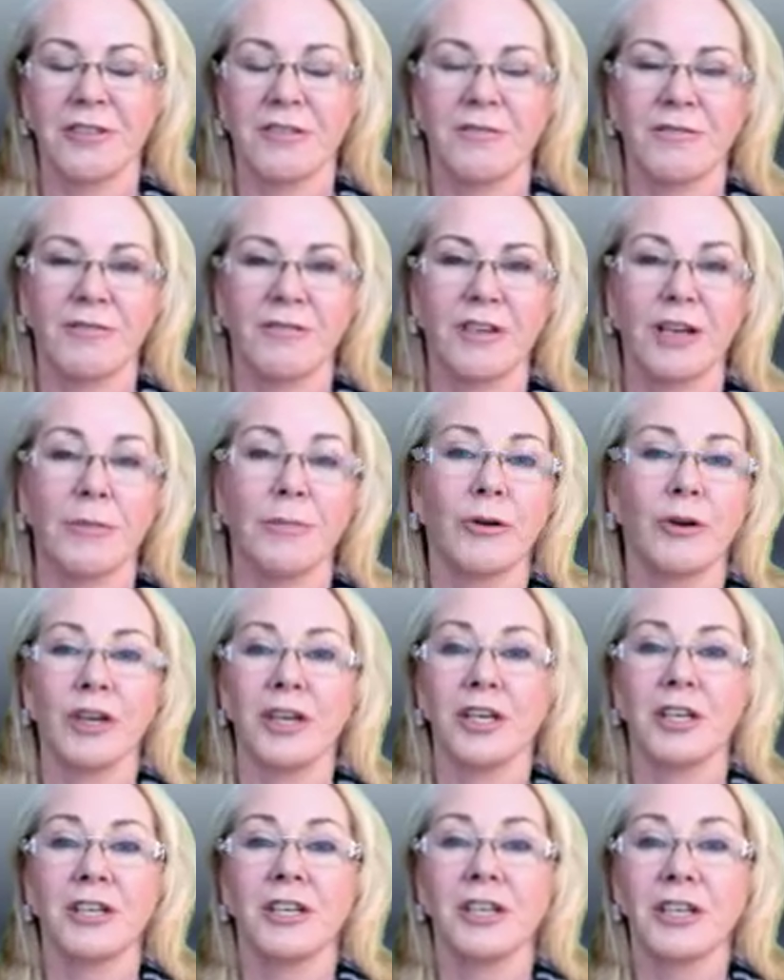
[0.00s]
number one,
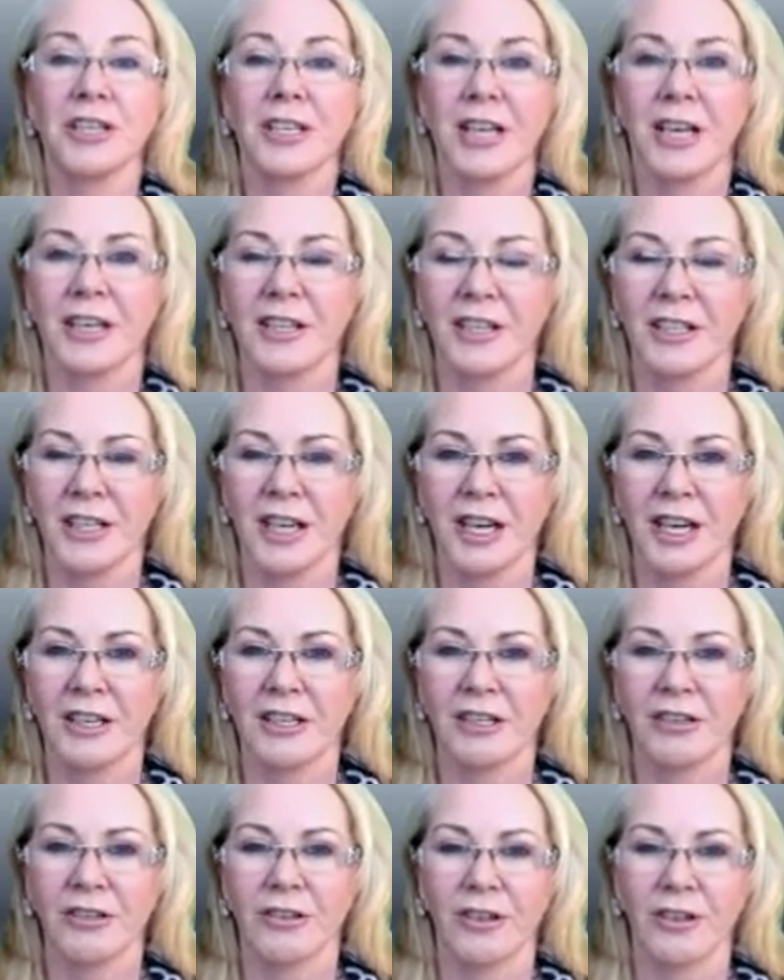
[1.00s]
you didn't take the time
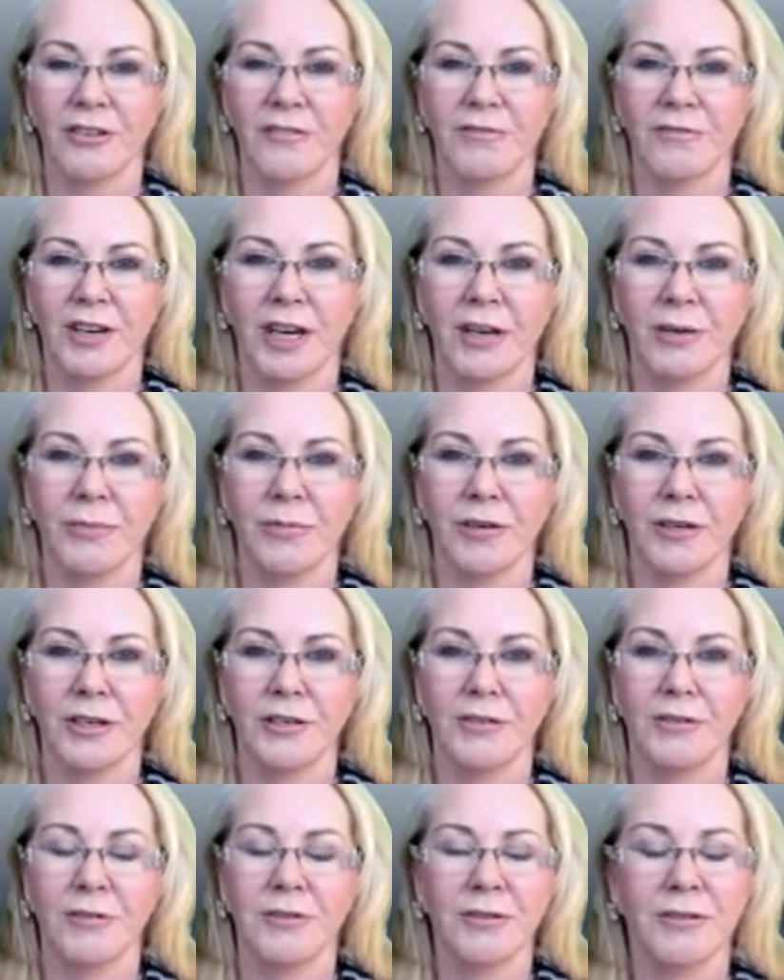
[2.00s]
to look at the fine print,
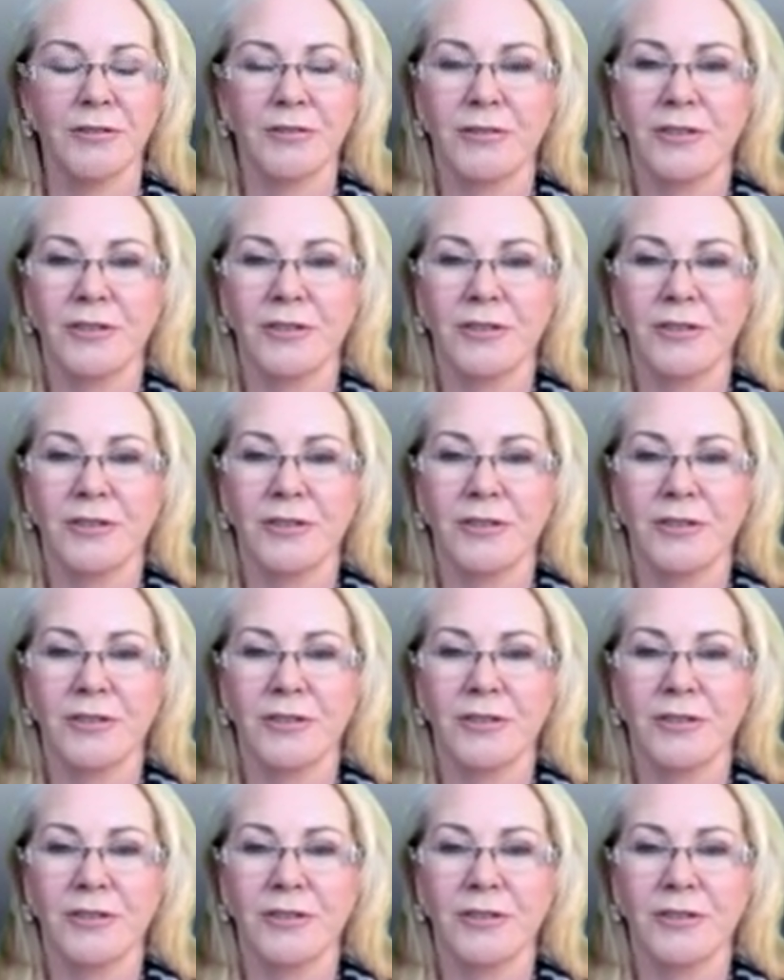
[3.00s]
or